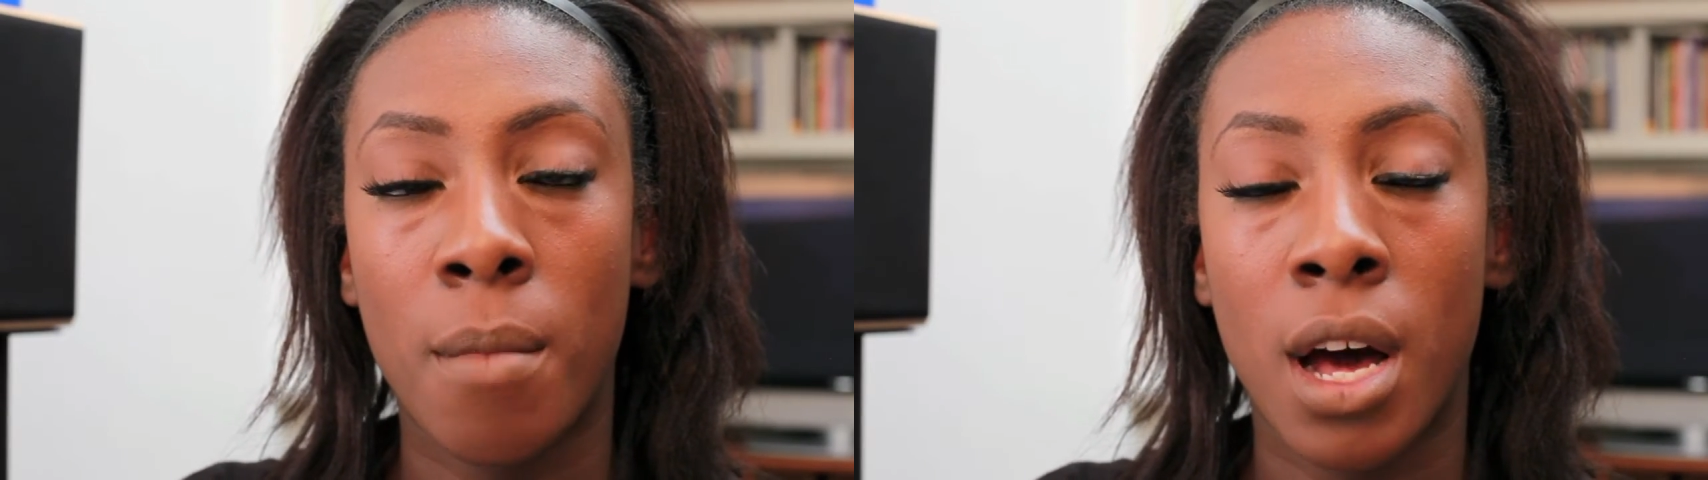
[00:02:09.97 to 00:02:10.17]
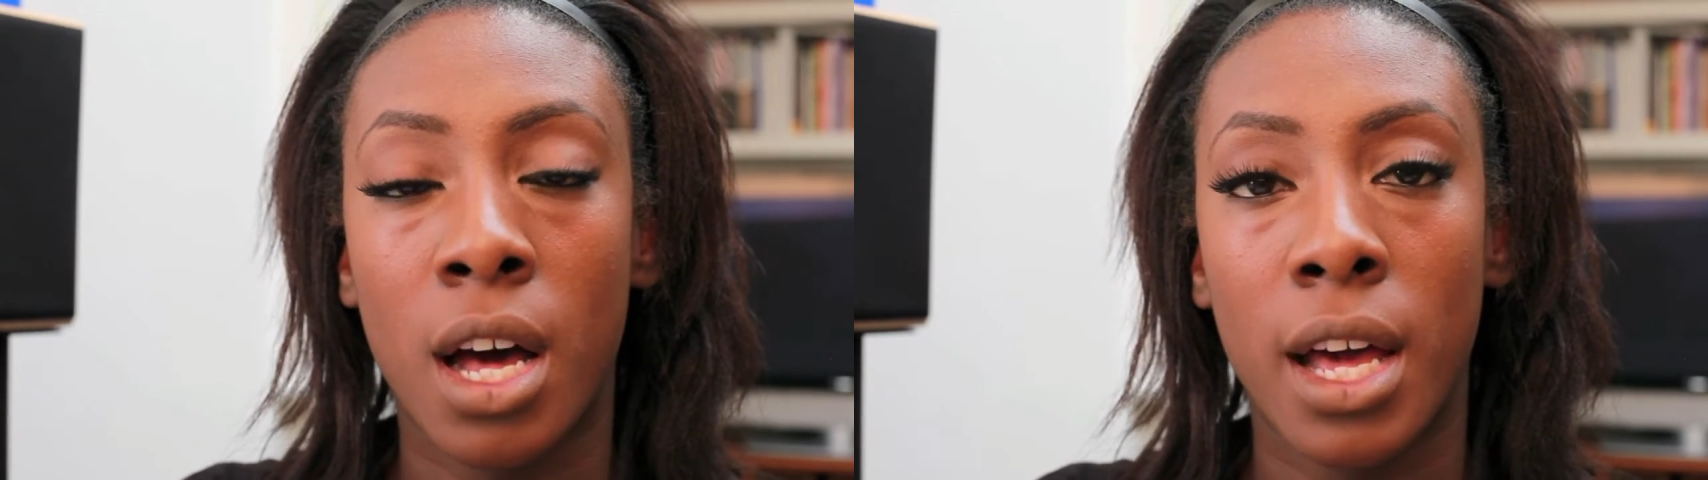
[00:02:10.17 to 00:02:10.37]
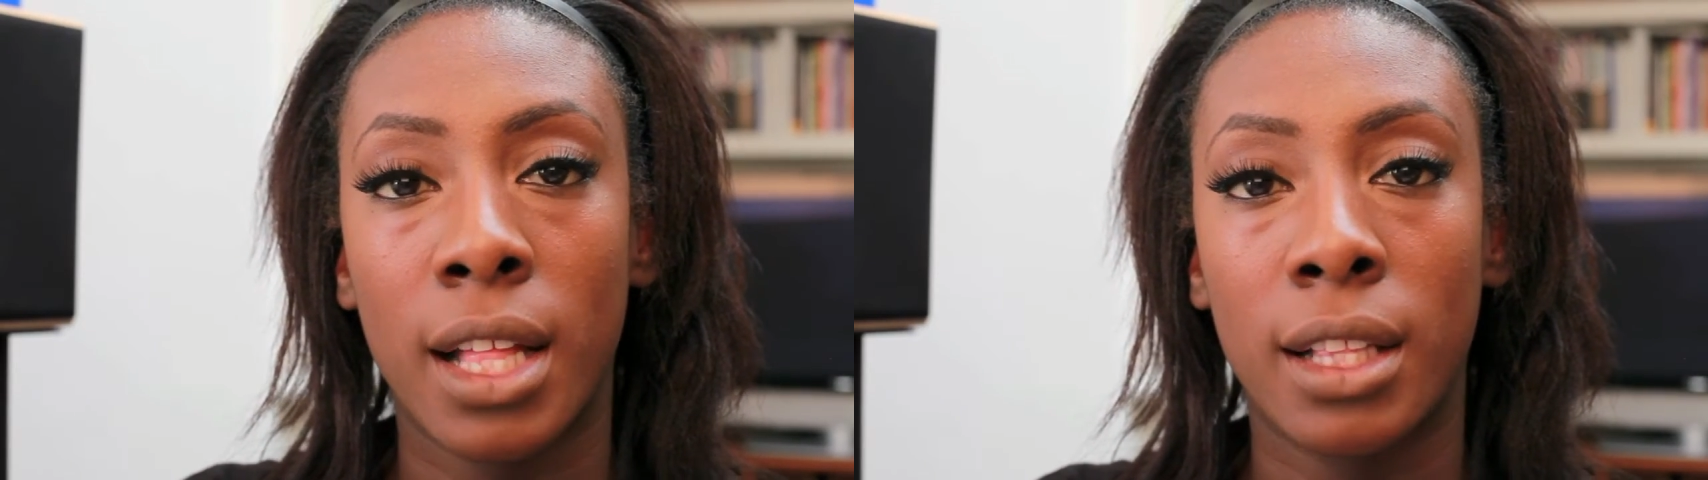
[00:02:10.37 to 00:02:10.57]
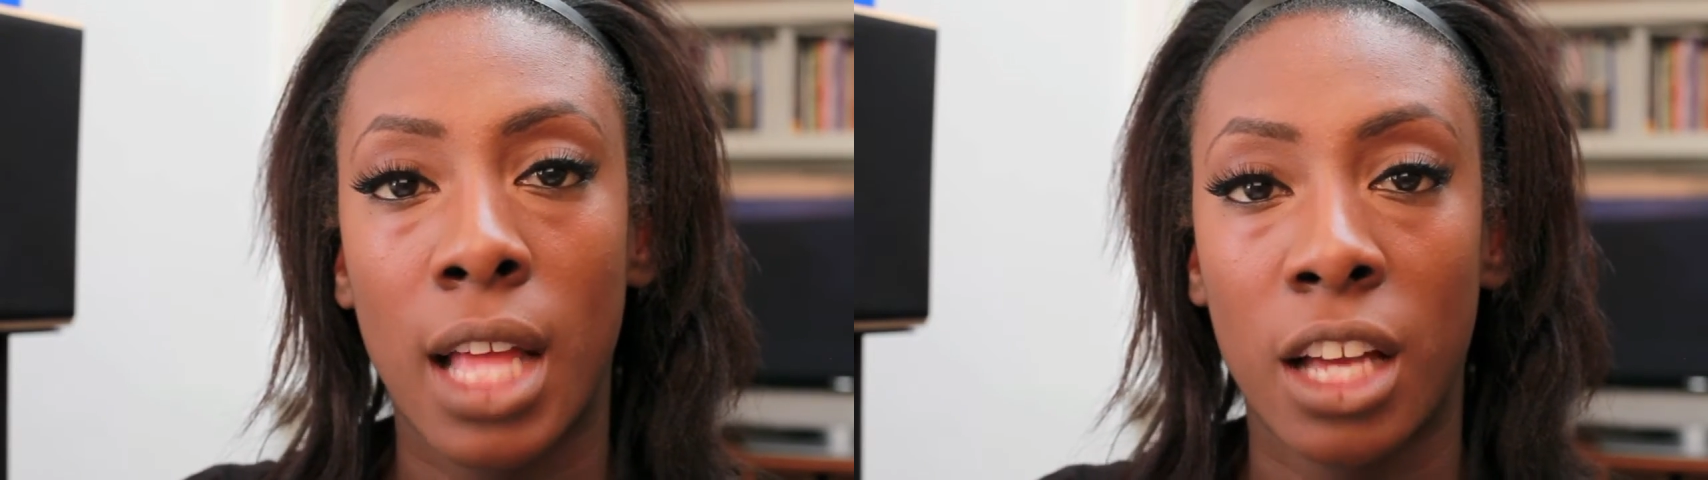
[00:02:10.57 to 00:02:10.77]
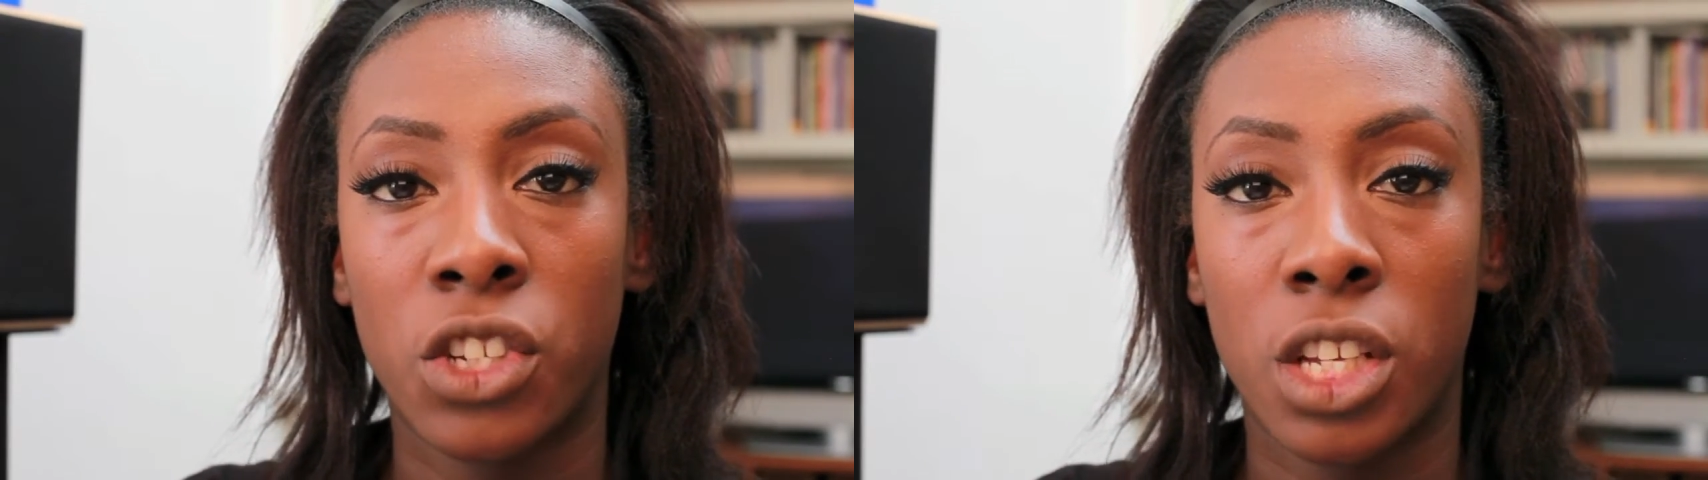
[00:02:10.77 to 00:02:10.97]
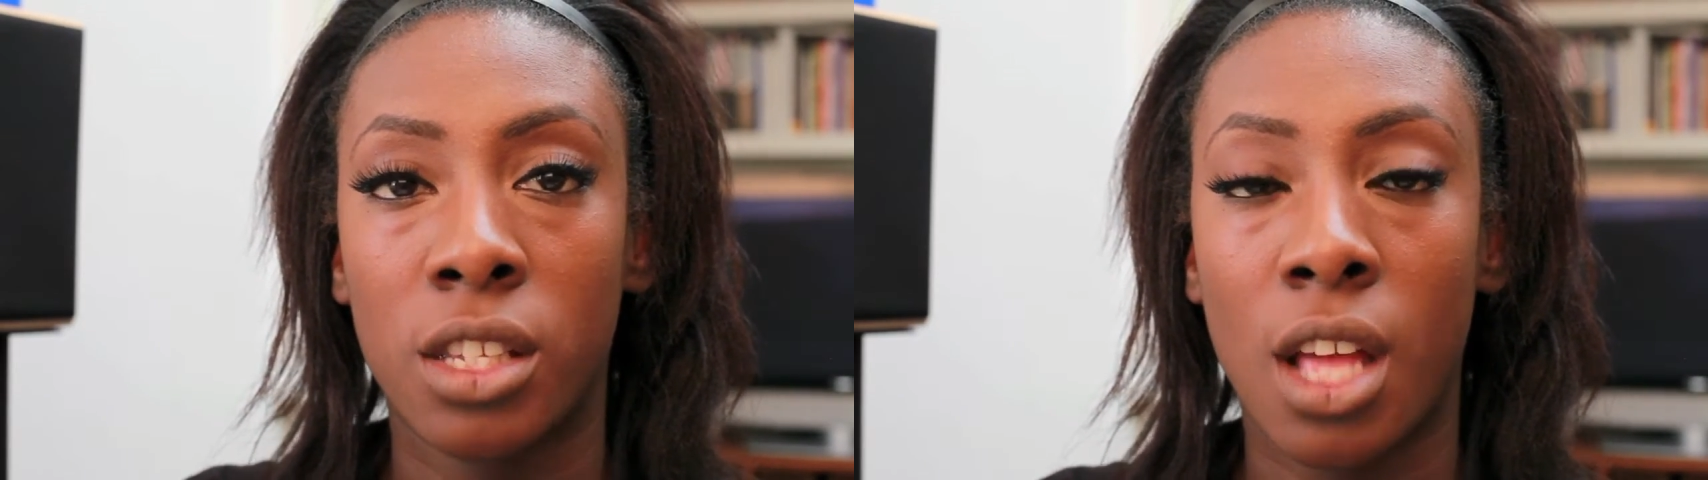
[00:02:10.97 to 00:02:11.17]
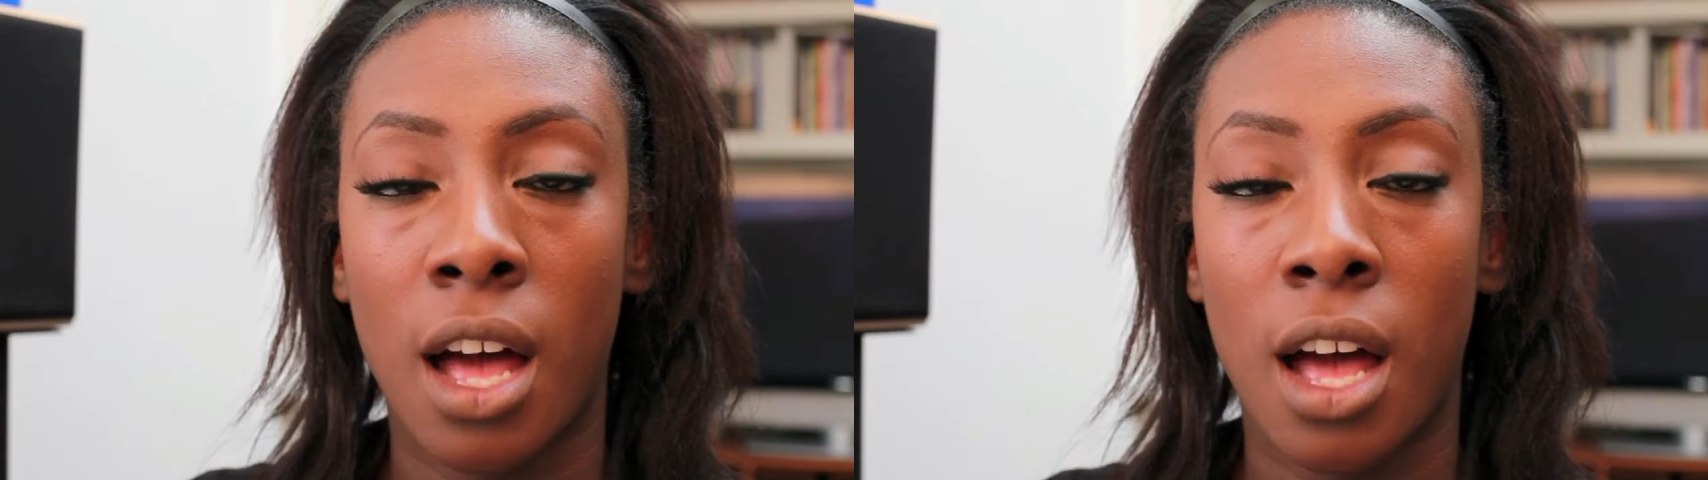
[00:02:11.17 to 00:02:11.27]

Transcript: my lashes,